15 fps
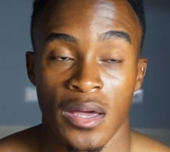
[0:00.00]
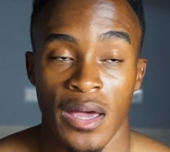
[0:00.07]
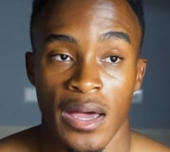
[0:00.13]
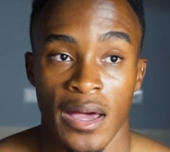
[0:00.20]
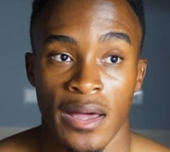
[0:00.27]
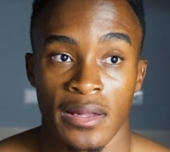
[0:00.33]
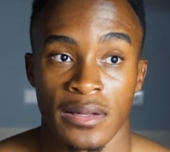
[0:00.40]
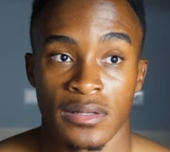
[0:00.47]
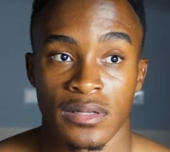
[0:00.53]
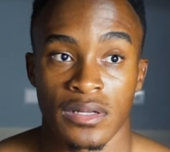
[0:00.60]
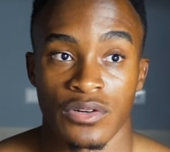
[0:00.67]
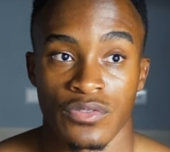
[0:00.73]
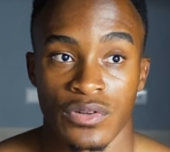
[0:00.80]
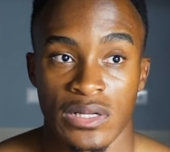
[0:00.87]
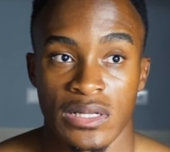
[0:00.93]
And
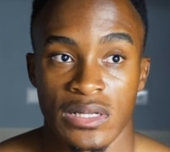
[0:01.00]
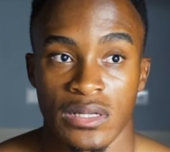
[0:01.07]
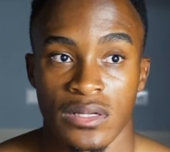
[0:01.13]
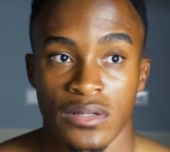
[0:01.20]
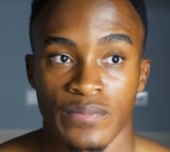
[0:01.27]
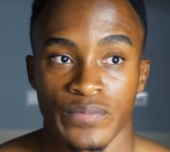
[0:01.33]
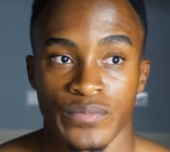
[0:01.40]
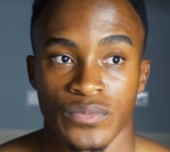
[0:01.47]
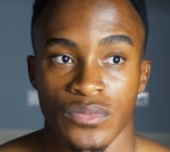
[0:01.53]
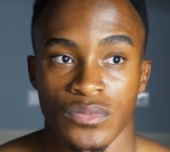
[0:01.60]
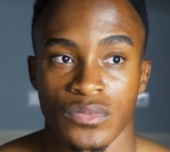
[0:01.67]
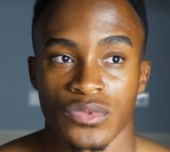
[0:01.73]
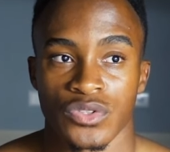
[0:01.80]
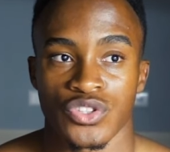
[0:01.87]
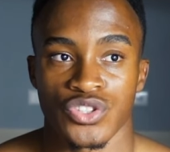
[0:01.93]
it really
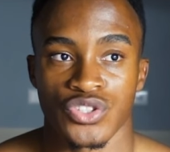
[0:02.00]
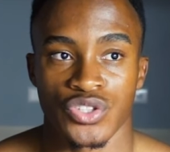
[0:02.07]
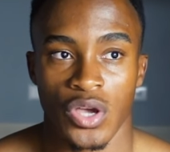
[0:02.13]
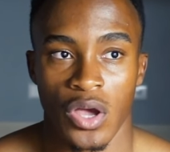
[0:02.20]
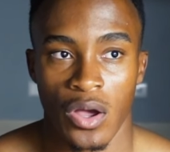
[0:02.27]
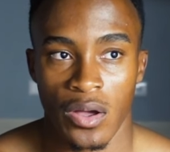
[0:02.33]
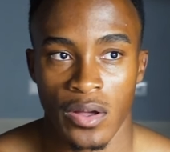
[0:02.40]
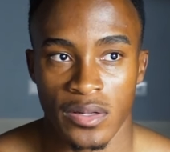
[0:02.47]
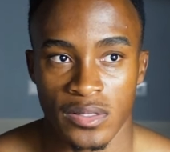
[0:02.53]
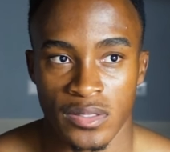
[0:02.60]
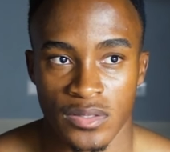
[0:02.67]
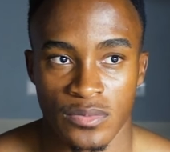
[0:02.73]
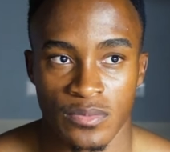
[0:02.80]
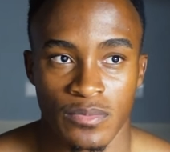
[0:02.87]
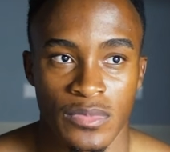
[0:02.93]

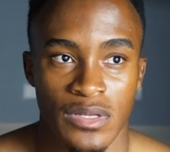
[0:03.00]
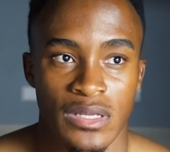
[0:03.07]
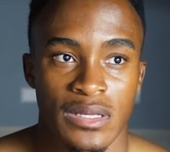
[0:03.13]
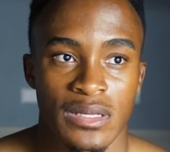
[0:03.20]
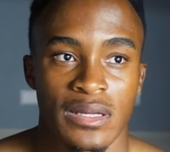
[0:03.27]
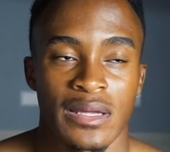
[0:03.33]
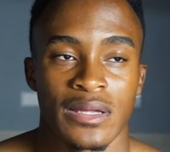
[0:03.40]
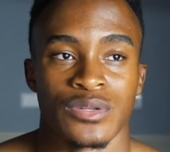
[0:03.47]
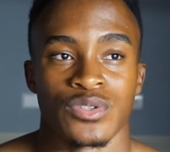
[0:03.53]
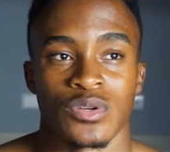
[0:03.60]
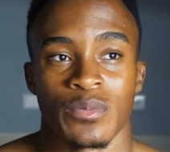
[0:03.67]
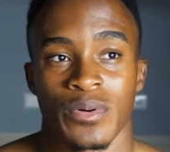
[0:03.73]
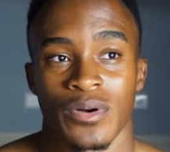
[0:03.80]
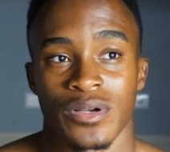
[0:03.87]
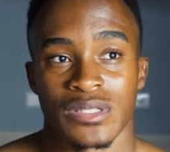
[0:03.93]
turned me into a
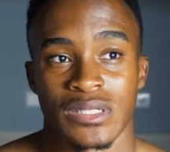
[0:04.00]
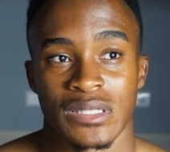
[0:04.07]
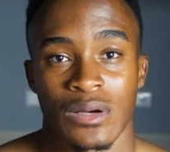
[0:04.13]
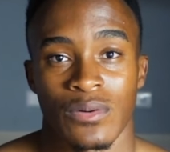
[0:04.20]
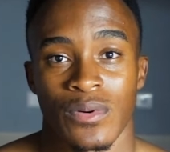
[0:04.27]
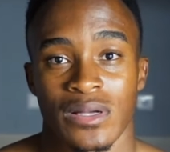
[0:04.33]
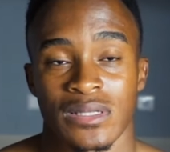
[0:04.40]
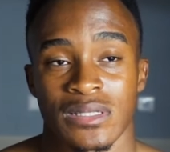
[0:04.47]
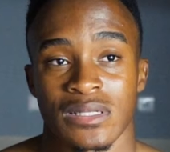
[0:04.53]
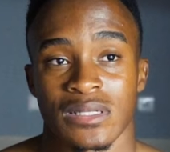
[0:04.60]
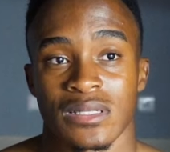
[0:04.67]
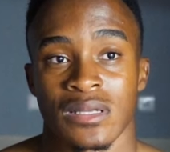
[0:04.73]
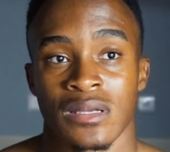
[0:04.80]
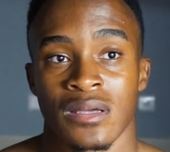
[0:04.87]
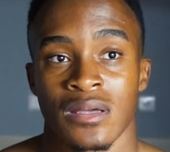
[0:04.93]
person that
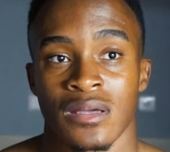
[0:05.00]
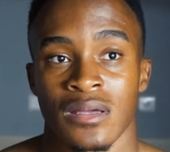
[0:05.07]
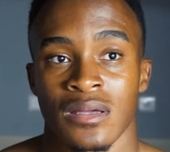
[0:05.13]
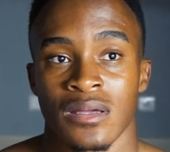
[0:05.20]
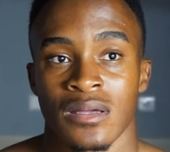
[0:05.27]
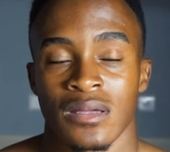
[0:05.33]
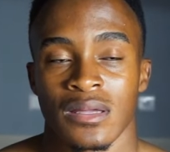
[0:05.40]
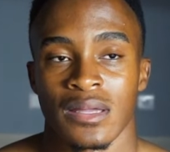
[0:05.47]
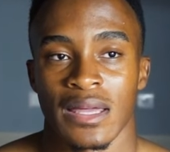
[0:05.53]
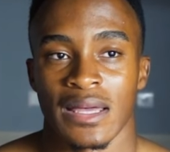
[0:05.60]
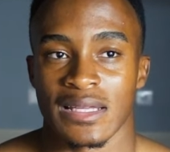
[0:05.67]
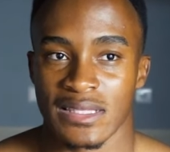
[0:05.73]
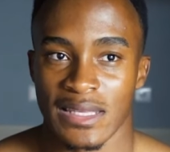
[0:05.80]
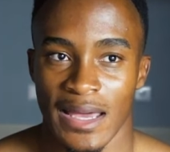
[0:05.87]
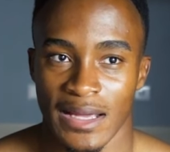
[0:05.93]
wasn't
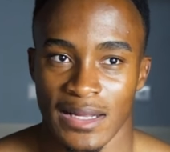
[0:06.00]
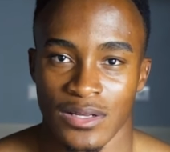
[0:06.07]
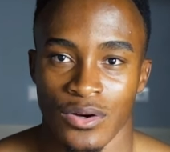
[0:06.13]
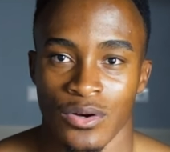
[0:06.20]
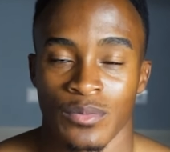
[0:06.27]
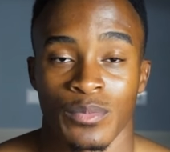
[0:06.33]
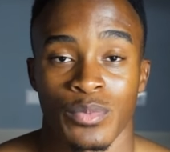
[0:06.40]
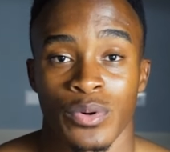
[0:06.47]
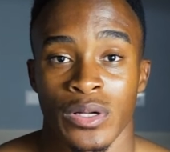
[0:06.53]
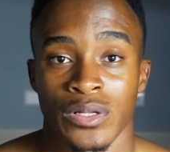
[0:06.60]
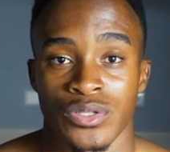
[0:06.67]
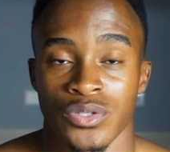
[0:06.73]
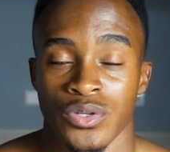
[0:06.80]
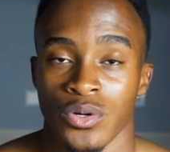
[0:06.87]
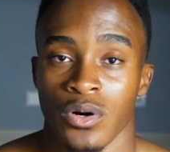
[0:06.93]
exactly on
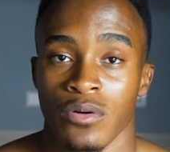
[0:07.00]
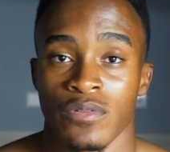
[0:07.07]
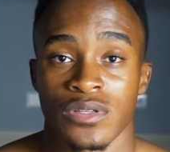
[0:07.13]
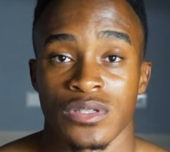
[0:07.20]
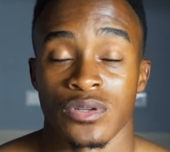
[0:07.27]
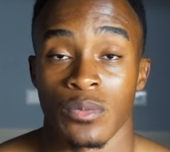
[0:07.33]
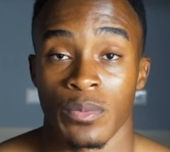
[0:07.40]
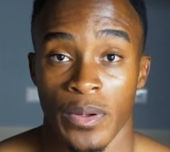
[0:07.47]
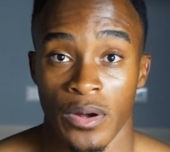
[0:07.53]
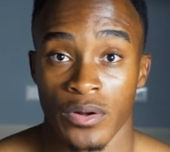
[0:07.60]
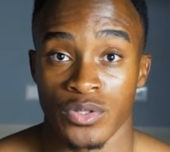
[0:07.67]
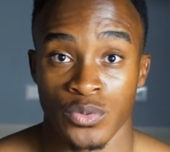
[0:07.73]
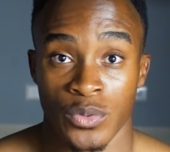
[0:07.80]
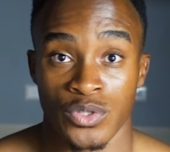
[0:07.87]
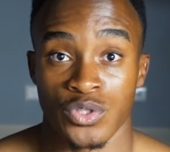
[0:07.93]
point. You know, obviously your
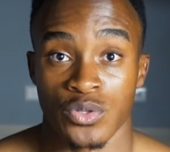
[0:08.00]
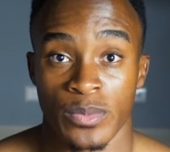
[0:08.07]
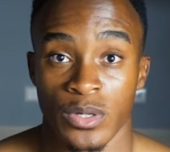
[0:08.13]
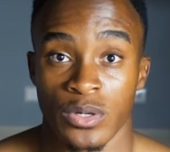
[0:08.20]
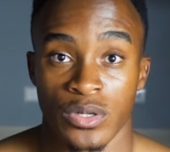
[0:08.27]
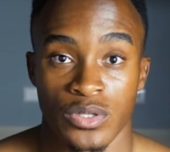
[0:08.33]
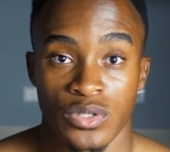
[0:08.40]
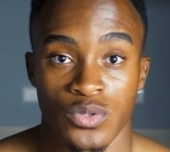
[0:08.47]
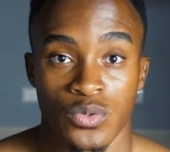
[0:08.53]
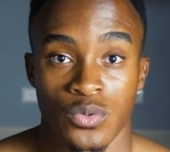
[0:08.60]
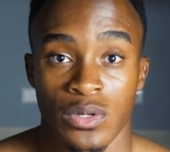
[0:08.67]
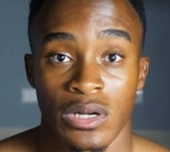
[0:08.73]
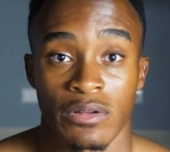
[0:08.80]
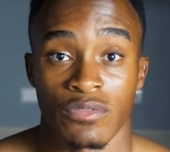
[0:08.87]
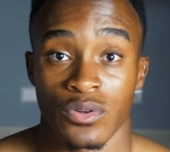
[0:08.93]
parents want you to be good at
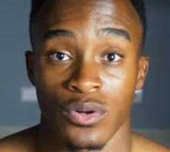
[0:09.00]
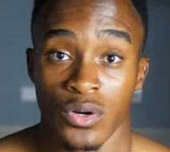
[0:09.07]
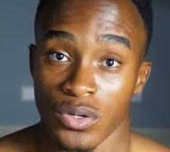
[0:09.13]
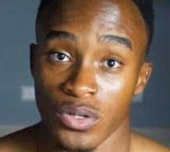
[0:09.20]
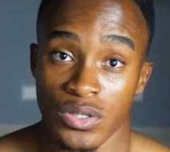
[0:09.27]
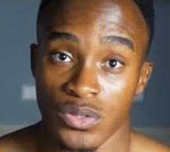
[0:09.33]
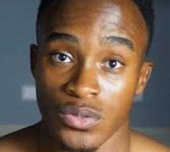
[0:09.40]
school, and if you're not good at